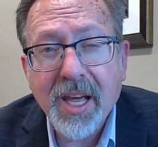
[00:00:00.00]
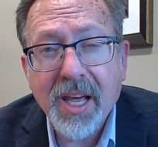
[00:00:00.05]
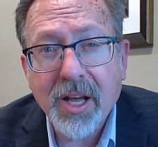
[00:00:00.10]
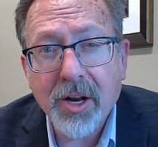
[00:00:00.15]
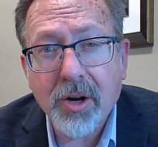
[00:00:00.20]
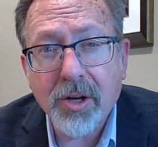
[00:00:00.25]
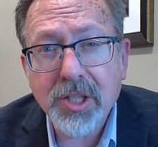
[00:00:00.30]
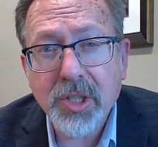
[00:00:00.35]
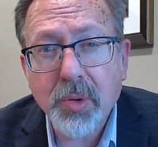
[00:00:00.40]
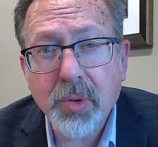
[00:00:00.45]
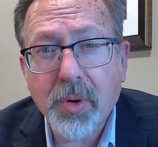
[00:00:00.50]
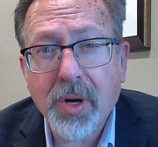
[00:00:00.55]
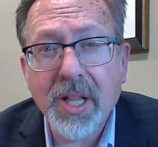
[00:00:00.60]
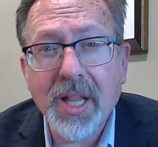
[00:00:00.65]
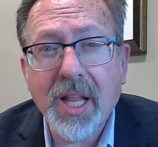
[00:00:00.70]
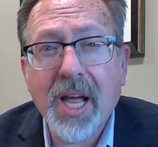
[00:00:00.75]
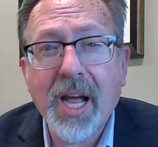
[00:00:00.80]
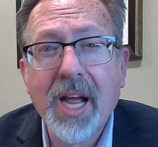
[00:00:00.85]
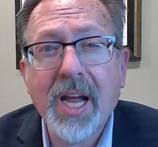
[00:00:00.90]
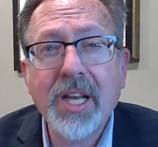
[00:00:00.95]
And also
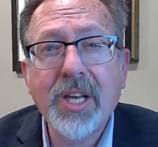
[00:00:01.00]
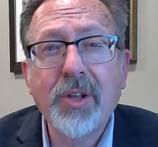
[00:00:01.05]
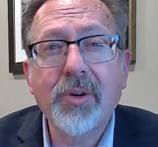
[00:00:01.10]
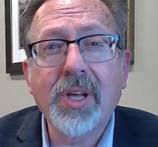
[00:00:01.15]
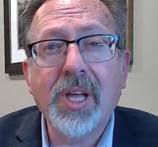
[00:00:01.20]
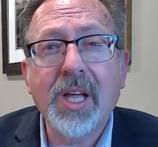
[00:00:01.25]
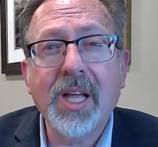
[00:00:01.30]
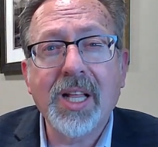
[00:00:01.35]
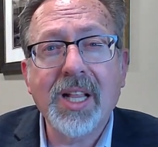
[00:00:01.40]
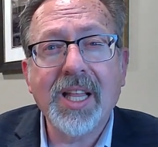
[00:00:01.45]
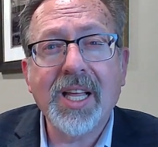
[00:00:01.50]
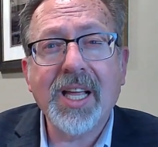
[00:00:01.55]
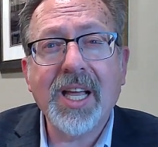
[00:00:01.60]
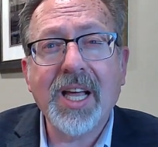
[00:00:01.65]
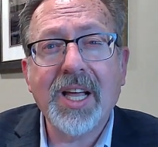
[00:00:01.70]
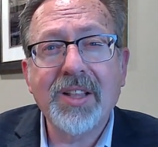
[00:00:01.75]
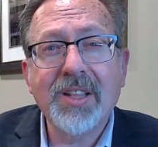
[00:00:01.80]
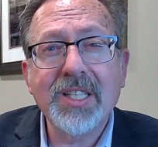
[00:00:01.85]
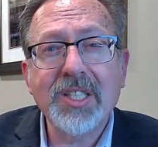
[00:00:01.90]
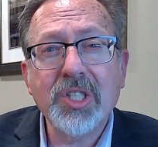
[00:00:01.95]
online, you can click
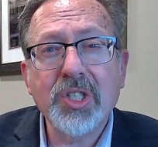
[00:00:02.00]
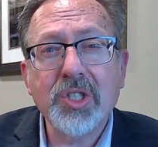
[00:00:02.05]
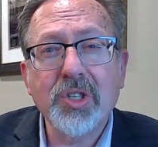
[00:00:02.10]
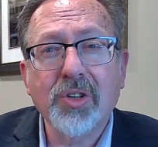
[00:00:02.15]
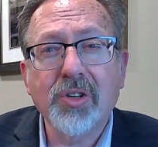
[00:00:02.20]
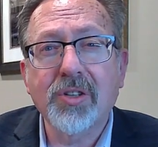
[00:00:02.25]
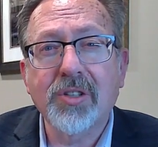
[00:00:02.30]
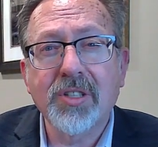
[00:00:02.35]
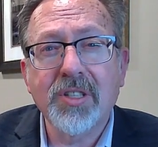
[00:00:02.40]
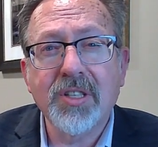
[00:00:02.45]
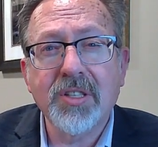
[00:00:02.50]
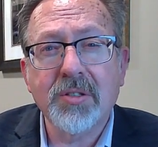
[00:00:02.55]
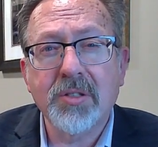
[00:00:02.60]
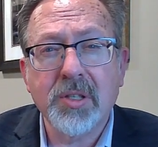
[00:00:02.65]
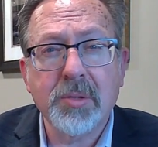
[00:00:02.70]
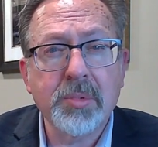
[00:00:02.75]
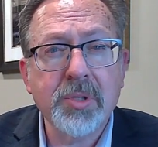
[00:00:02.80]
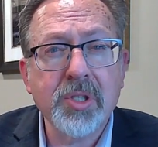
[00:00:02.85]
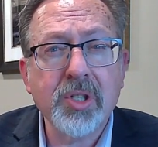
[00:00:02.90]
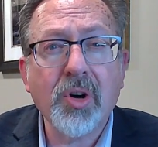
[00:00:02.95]
on this circle to
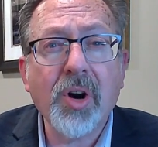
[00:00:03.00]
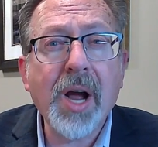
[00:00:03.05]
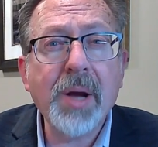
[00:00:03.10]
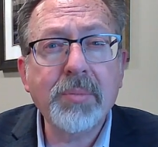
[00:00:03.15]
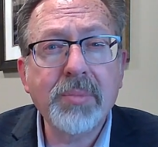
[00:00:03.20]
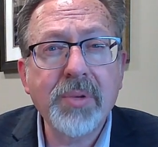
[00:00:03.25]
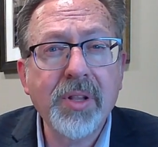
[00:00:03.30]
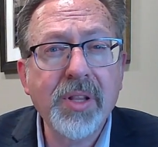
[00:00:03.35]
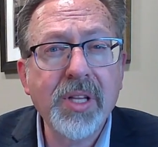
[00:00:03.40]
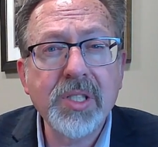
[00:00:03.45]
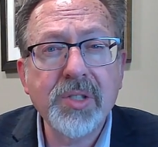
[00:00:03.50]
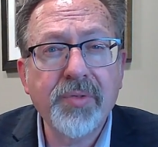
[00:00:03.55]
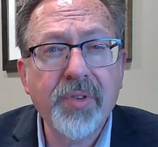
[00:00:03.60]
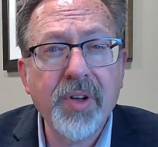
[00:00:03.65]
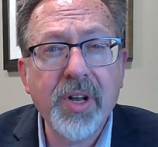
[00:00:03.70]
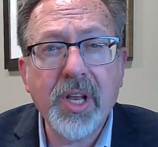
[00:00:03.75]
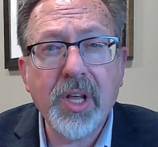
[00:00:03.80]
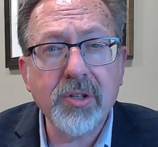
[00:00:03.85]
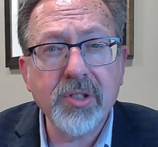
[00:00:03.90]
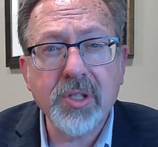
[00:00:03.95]
subscribe to these
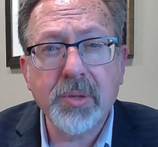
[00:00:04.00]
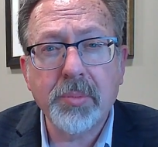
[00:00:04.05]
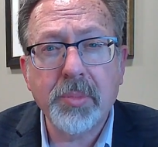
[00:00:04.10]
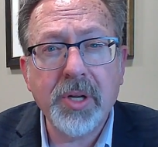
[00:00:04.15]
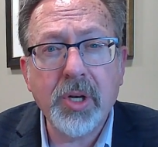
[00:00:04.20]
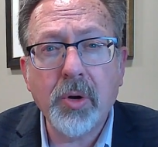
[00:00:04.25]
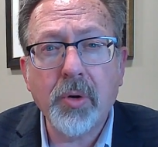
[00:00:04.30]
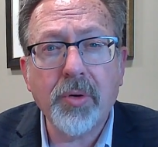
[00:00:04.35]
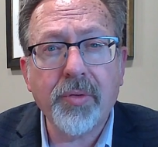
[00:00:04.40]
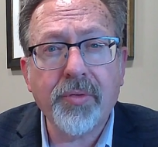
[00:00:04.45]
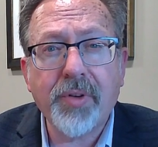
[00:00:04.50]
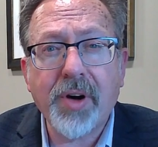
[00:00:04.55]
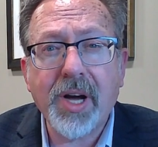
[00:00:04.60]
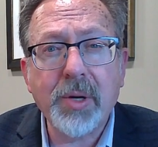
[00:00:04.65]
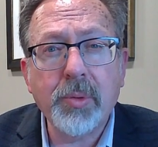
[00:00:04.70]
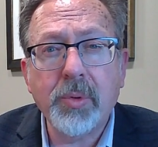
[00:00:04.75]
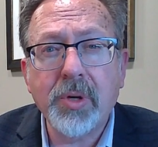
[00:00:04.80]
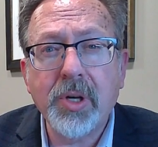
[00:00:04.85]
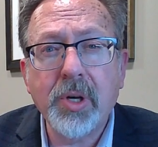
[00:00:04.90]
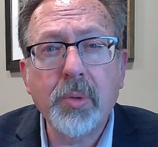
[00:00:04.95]
videos and be
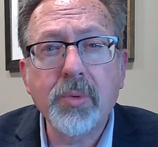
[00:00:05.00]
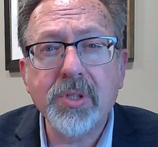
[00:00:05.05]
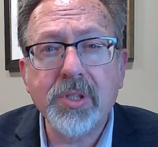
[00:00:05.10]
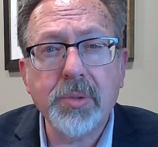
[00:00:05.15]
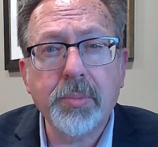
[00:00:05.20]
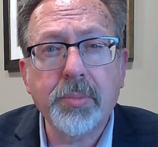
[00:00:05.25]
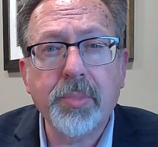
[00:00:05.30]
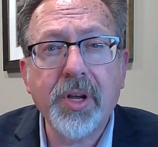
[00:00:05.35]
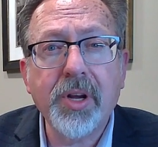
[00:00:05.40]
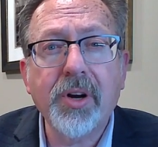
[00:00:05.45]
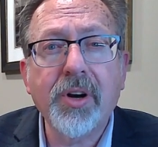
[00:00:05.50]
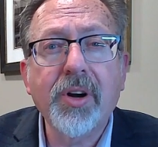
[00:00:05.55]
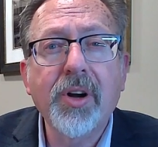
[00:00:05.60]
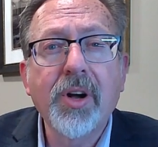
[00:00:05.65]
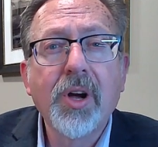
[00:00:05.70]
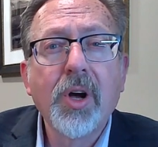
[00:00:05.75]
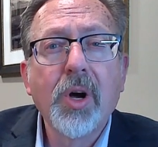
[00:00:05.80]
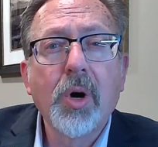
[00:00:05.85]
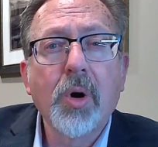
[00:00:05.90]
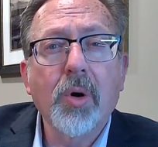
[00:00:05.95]
notified when new ones appear,
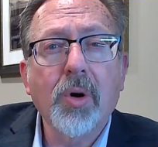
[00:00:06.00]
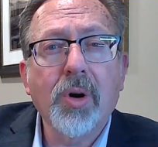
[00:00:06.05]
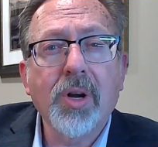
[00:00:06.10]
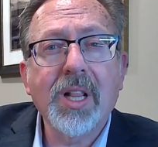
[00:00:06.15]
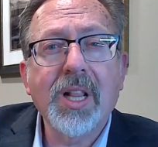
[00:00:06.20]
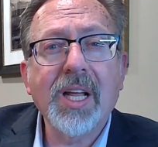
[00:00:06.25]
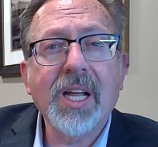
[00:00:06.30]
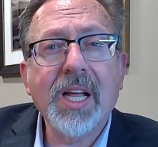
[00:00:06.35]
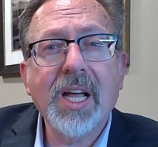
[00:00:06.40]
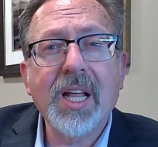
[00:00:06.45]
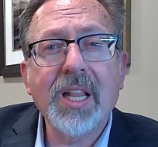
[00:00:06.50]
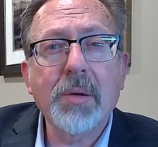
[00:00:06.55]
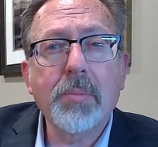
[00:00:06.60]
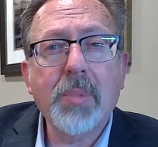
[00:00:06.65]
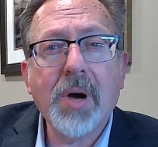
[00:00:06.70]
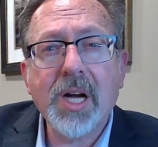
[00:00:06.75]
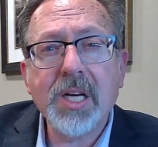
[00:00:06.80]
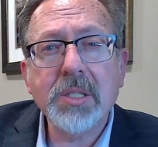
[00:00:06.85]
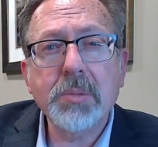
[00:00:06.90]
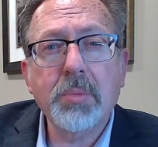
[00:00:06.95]
or click on the
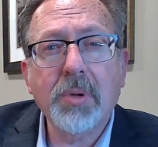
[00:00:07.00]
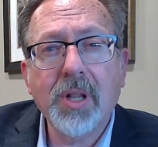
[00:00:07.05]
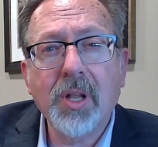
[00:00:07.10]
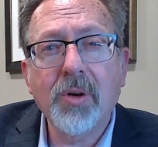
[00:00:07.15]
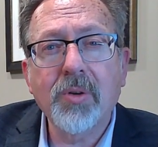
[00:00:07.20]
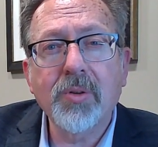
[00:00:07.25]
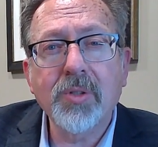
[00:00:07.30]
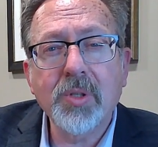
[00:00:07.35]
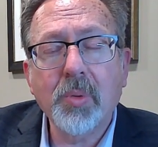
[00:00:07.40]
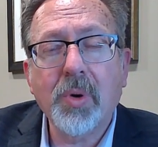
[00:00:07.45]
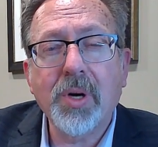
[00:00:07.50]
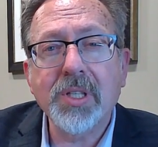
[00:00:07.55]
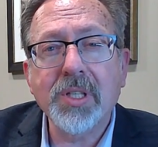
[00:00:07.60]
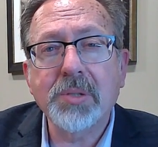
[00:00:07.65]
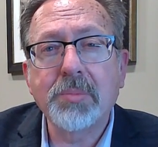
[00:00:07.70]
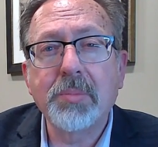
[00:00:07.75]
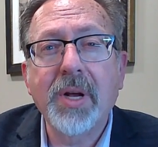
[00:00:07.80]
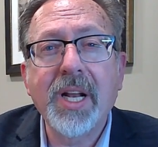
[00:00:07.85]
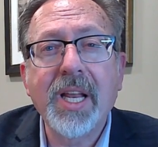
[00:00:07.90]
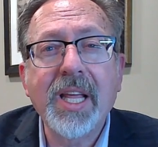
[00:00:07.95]
box below to
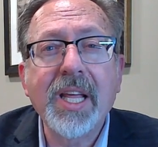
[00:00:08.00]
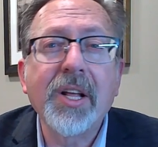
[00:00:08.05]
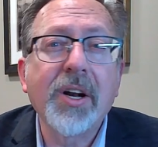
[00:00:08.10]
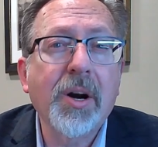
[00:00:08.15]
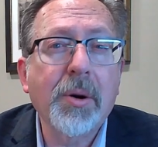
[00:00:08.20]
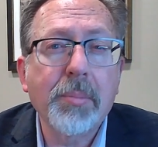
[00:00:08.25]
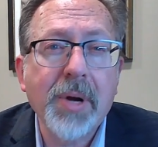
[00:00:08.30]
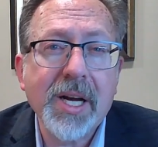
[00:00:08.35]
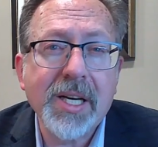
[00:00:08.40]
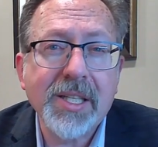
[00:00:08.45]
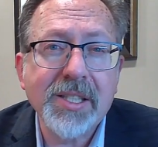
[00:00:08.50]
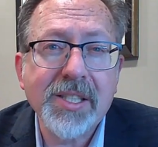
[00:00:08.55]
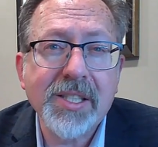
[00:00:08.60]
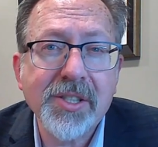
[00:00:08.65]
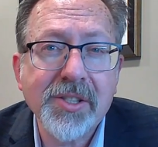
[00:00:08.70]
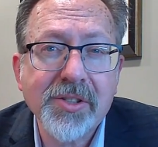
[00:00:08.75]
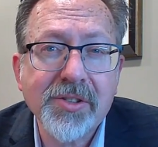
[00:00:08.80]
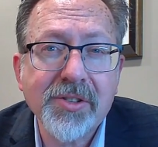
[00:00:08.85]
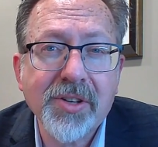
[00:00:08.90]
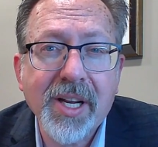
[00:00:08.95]
watch many in our past
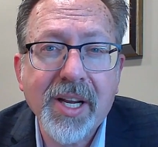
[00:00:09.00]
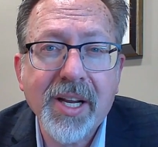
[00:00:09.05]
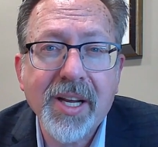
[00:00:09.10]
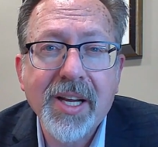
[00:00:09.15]
history.